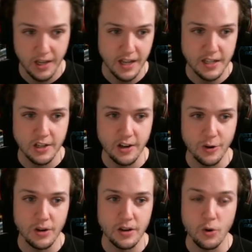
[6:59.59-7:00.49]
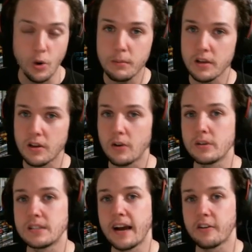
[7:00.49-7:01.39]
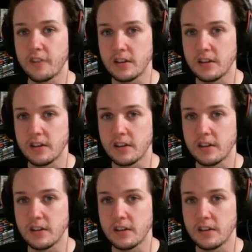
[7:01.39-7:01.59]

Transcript: So normally you can only sacrifice